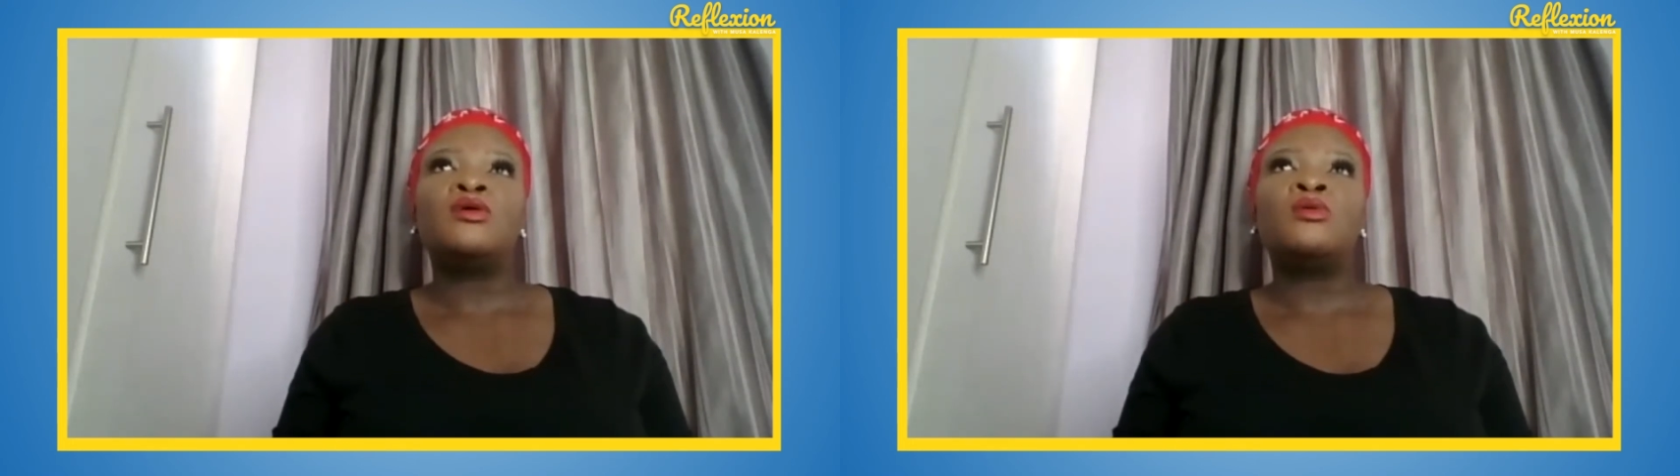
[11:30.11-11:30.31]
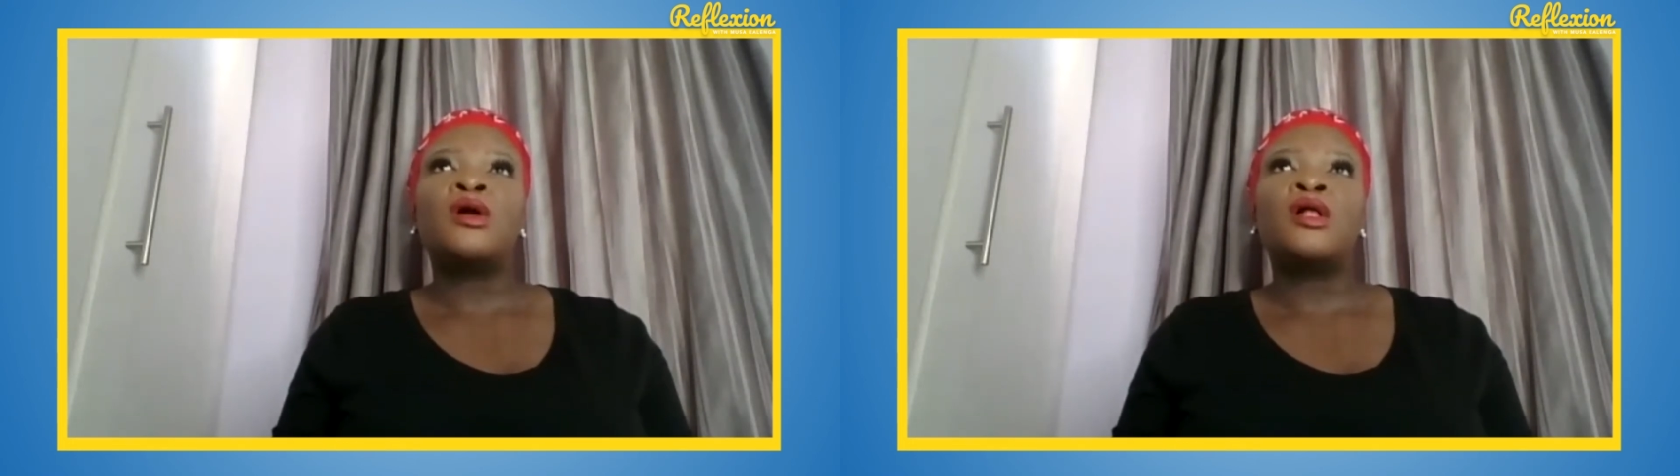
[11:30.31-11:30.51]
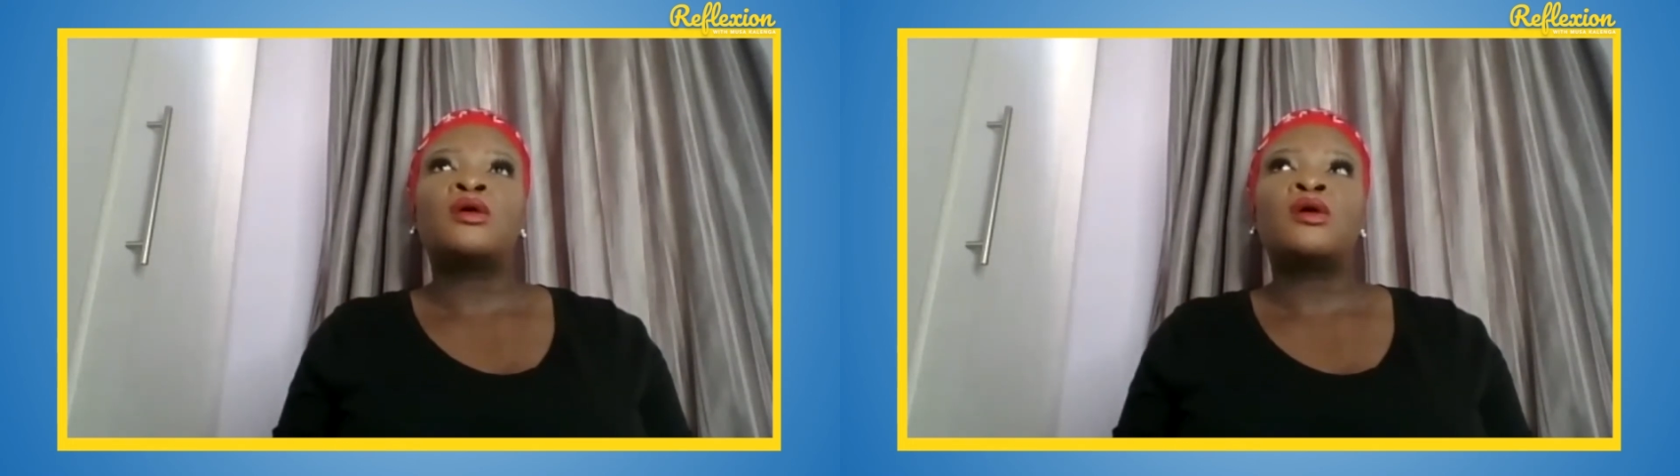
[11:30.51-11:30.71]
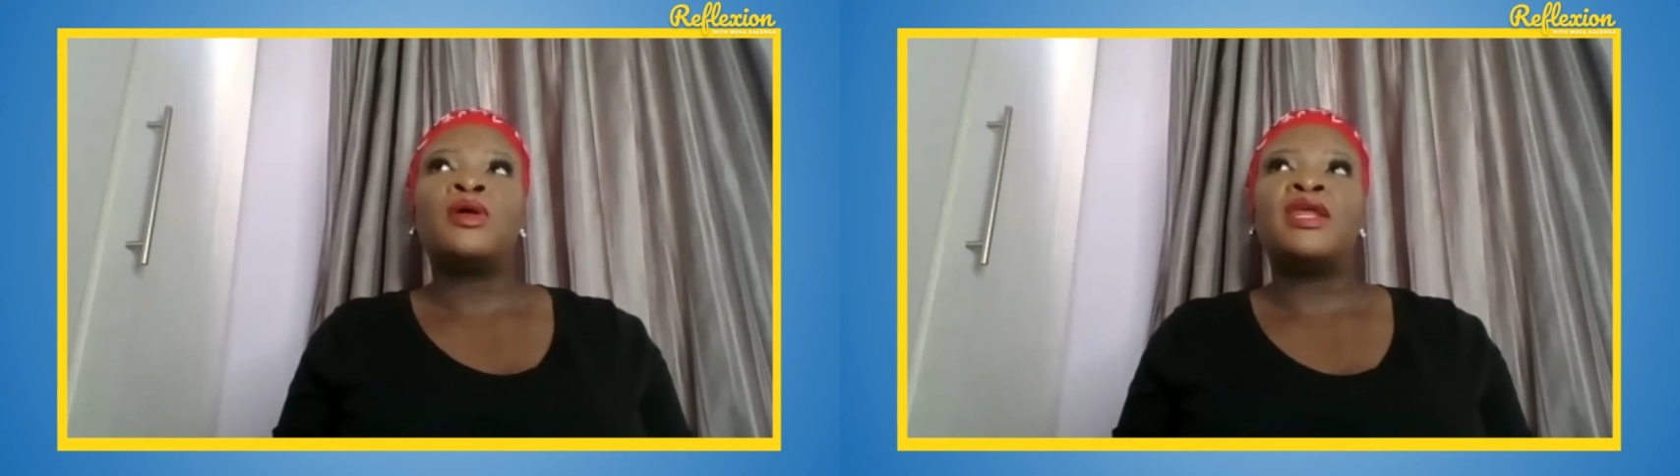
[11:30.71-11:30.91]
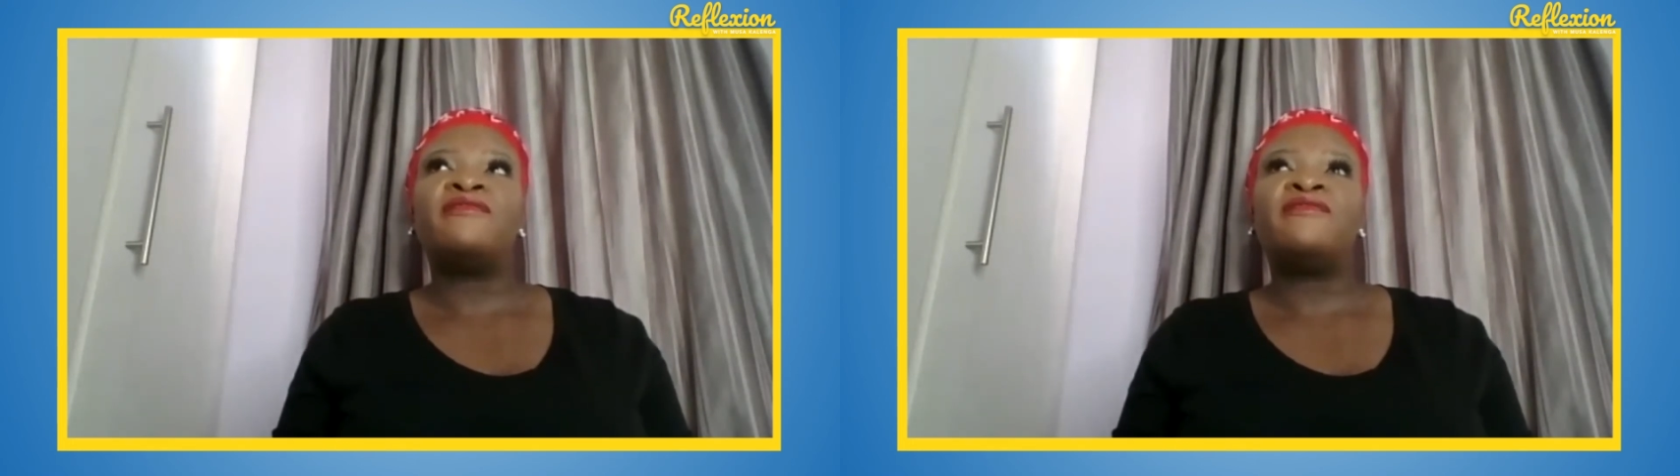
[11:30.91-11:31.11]
oh, I'll go
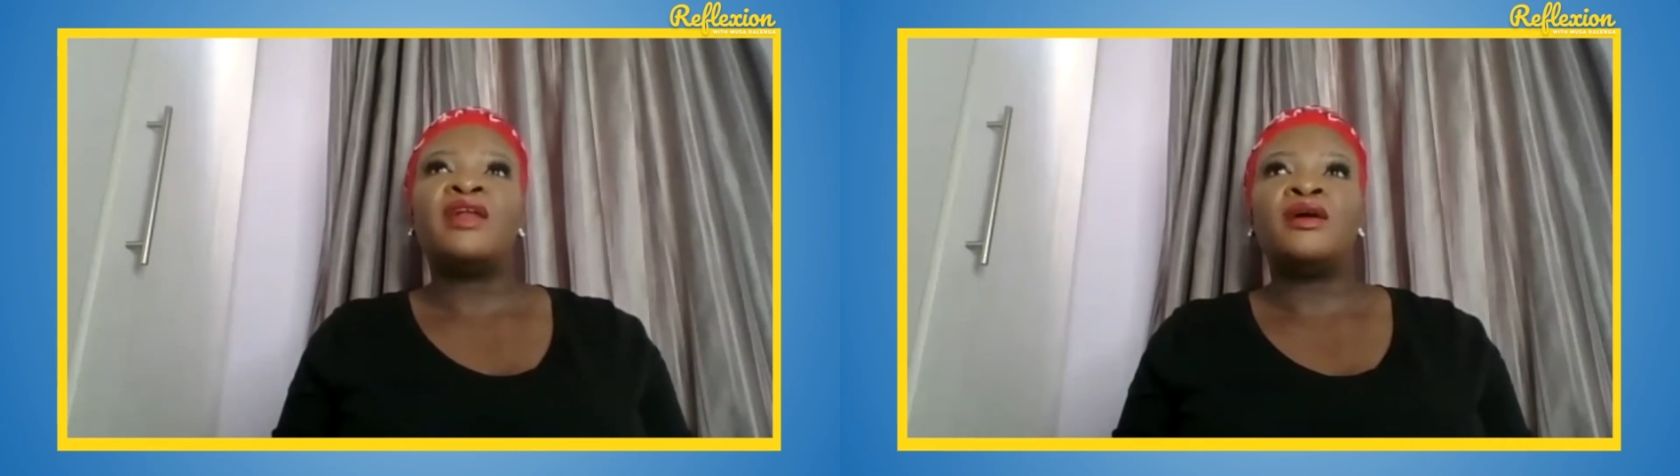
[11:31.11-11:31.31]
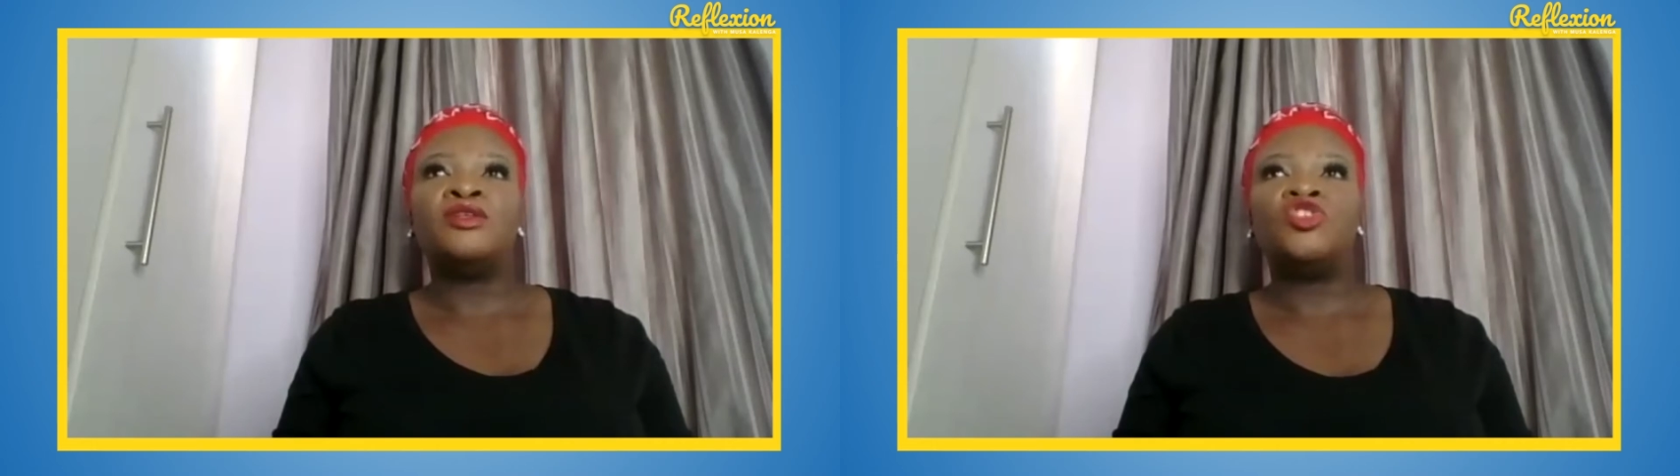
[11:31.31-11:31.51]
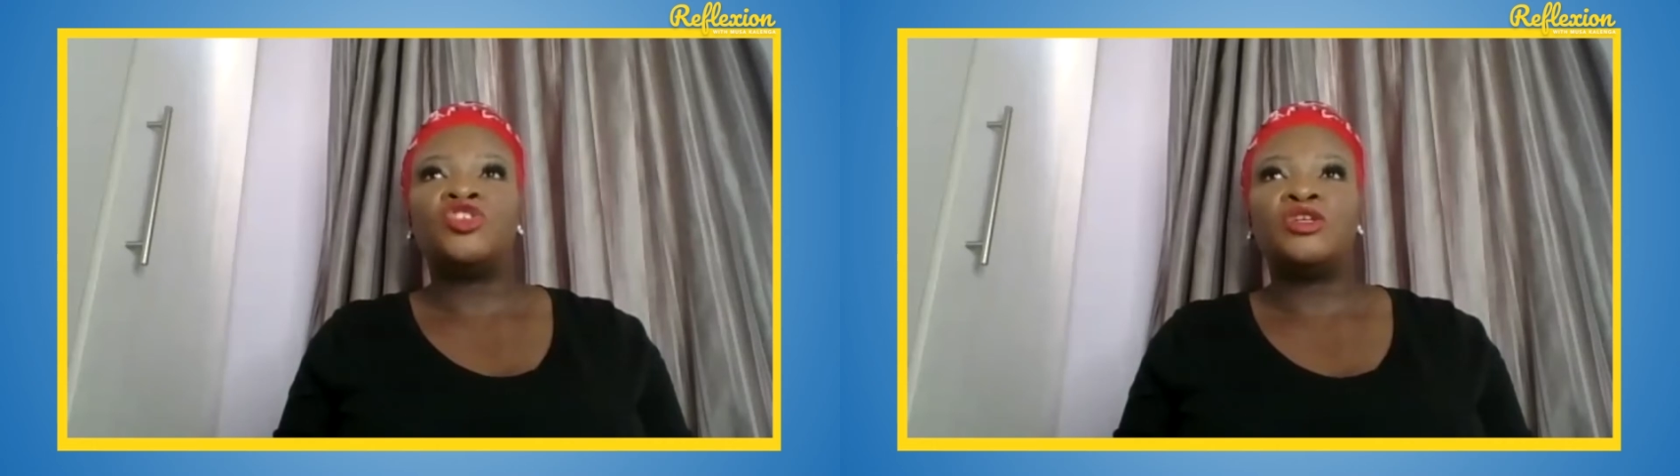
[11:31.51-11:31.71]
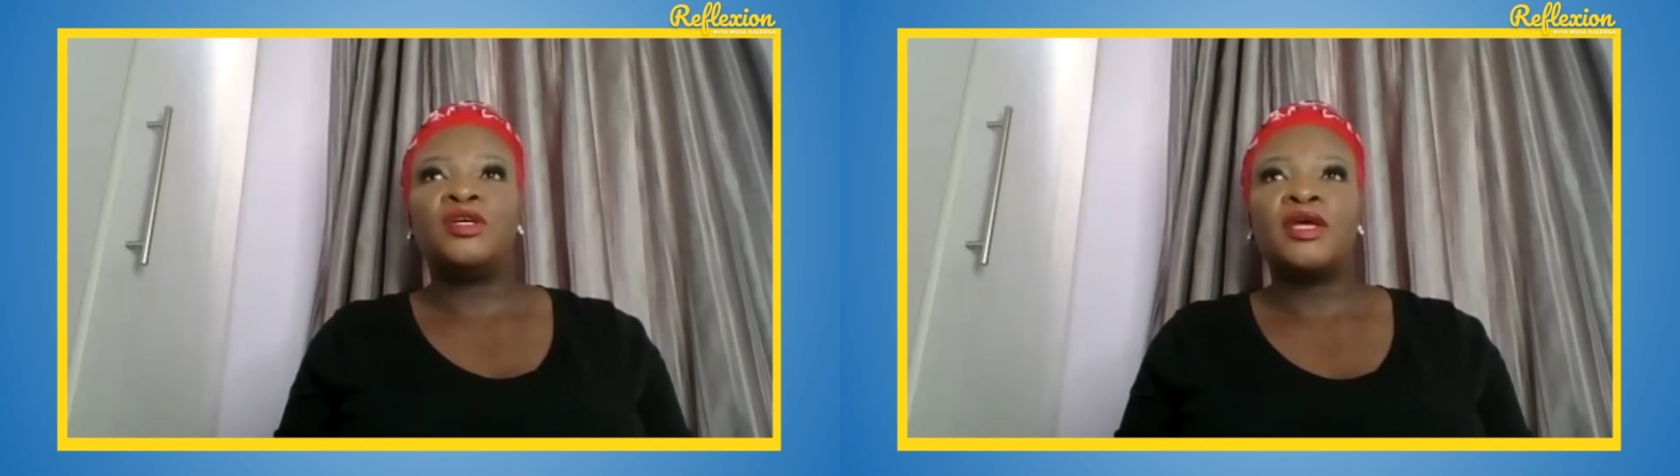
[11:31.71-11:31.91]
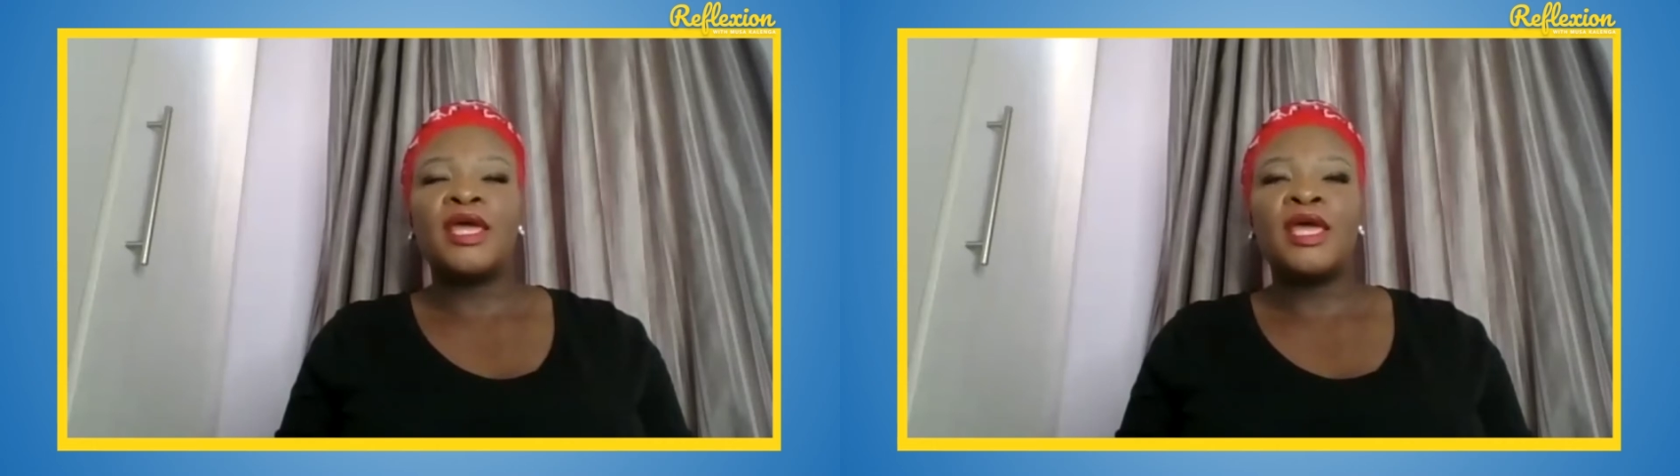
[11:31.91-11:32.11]
and have lunch.
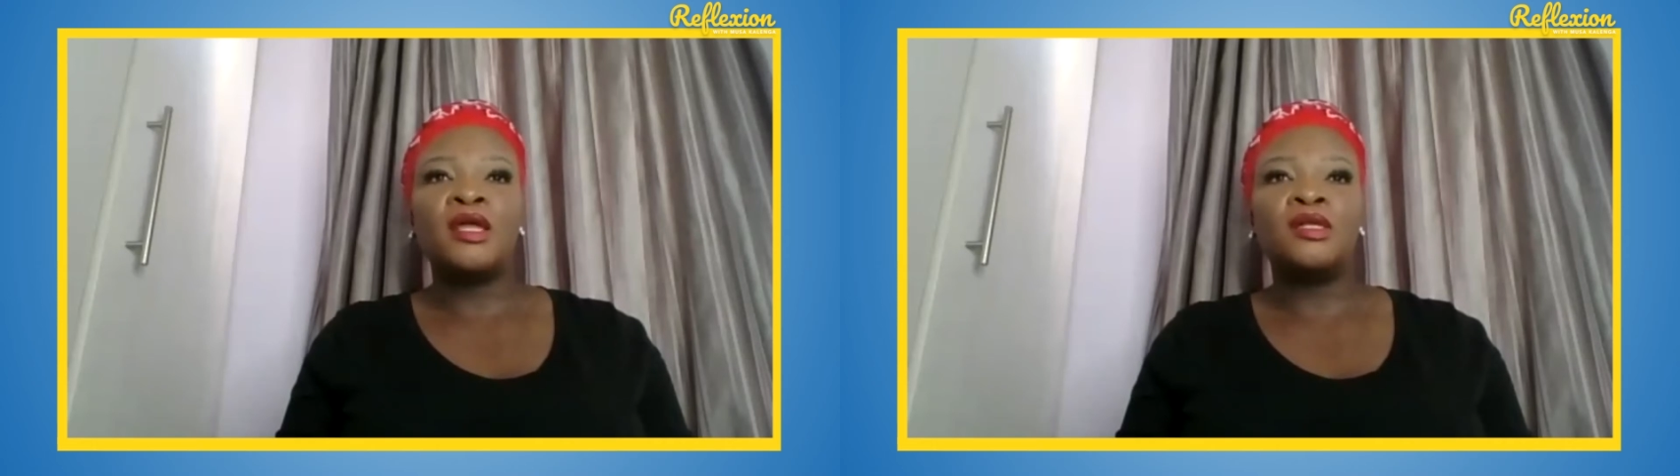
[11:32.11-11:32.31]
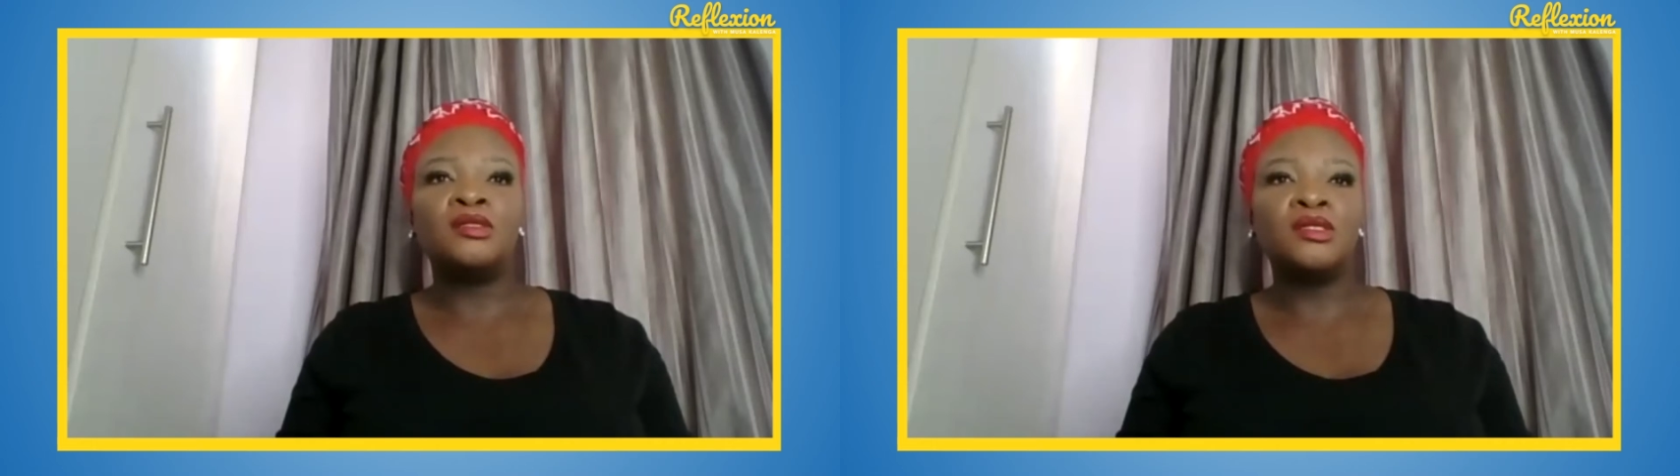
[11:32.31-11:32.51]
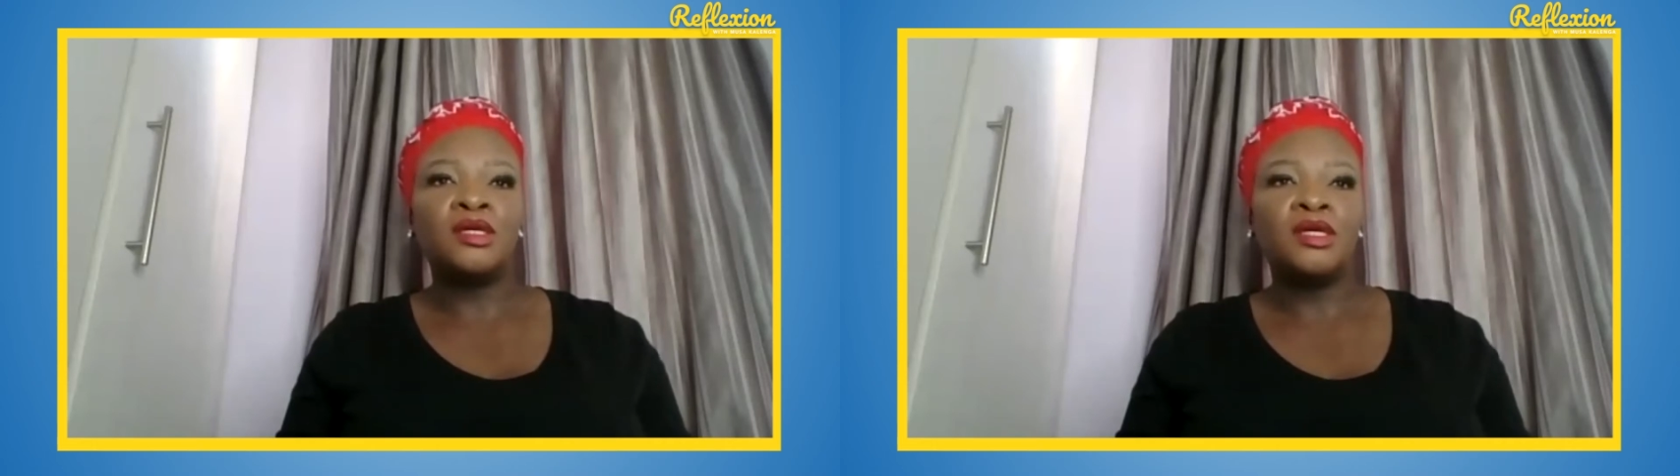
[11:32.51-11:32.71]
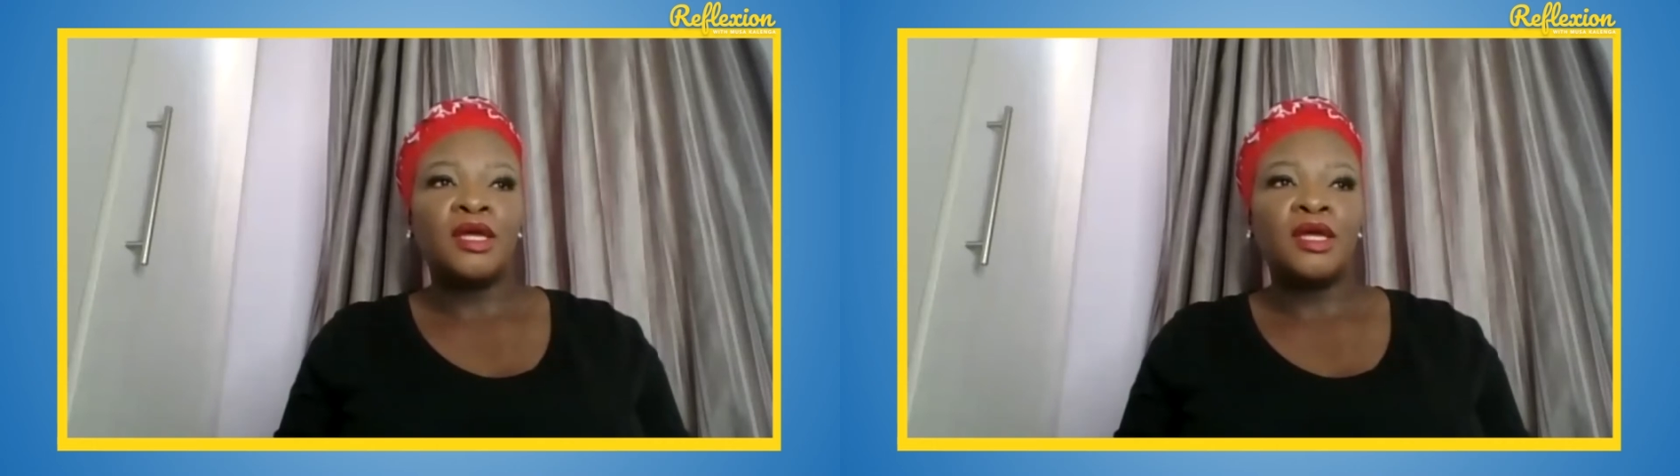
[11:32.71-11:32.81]
And